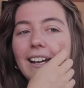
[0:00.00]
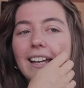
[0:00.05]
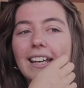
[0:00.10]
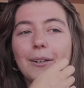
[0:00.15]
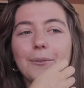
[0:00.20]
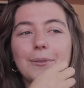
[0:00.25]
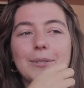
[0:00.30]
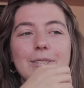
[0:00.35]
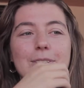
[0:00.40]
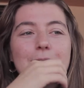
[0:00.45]

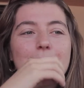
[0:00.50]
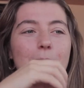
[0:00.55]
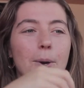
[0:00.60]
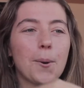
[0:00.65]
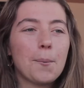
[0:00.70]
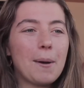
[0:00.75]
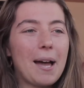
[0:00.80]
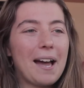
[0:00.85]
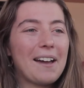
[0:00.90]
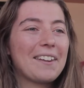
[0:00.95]
He was
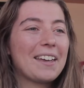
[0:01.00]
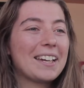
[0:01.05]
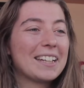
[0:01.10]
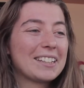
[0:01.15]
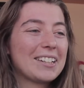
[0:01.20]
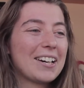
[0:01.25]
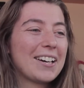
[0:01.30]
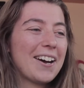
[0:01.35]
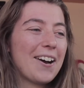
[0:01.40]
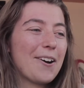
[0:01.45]
so mad that he
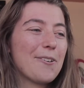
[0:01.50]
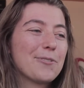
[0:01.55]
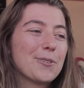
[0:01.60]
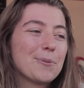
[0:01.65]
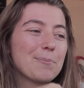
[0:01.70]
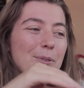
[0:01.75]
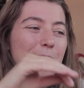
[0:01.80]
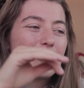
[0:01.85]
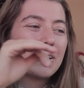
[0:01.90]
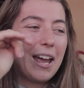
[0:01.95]
got
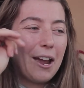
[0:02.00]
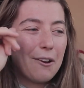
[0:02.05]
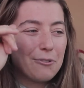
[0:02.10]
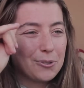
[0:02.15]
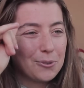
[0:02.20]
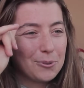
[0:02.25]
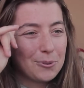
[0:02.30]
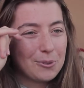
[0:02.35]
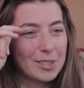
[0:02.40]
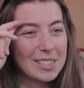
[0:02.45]
Hufflepuff, and
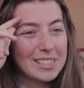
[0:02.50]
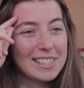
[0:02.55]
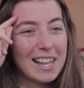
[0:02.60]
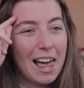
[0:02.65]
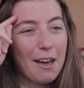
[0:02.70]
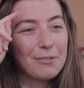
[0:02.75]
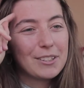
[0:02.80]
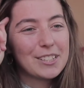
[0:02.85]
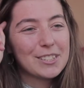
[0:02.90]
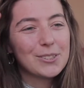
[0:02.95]
everyone was
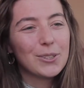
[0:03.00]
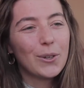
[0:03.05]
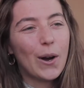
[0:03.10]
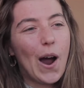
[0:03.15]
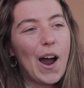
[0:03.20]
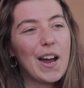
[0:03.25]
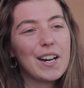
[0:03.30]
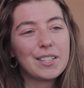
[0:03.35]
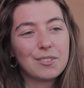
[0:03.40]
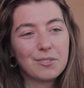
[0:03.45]
laughing so
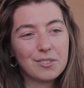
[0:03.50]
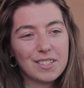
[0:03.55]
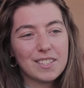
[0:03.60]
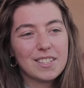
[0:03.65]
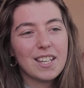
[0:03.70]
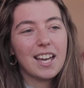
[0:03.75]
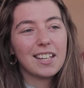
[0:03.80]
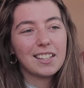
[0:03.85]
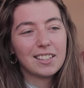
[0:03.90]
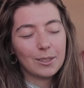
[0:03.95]
hard and was
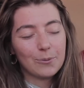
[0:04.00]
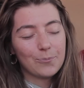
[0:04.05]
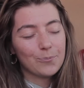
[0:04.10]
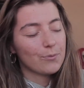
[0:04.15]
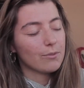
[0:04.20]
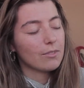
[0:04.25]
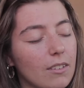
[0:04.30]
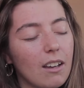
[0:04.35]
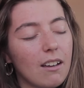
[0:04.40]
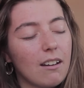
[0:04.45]
like,
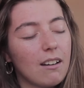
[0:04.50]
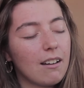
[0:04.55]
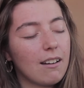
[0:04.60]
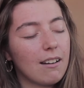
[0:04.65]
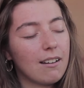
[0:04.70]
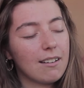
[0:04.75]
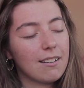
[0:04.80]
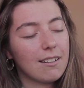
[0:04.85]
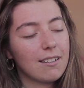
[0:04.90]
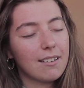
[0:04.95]

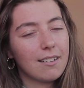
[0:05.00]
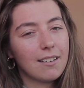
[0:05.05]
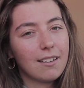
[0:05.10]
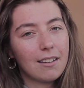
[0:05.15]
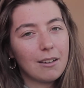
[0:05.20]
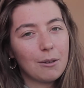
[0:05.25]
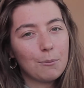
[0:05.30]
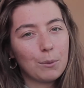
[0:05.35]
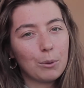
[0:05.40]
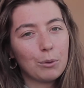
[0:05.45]

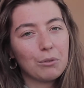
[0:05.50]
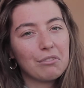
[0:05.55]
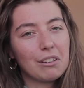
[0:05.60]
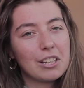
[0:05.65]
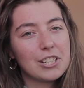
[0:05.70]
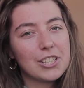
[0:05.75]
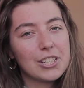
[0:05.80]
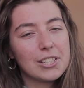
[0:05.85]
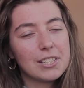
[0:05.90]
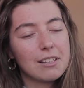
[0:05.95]

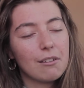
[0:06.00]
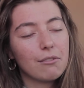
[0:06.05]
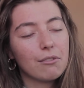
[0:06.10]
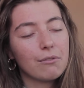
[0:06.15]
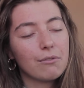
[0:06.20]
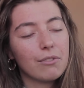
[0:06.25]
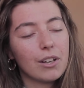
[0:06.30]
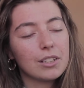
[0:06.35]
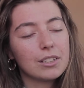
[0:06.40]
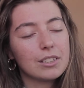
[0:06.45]
revenge has never
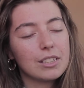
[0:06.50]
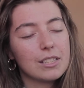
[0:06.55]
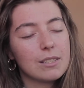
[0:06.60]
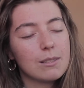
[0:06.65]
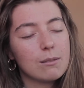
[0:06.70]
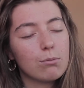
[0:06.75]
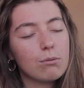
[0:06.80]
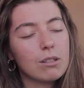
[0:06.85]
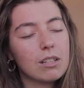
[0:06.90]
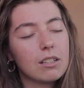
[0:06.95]
felt this
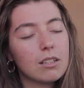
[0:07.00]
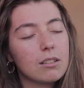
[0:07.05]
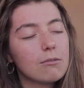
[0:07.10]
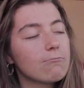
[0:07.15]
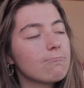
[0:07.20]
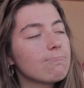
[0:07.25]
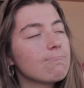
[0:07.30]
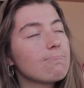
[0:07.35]
sweet.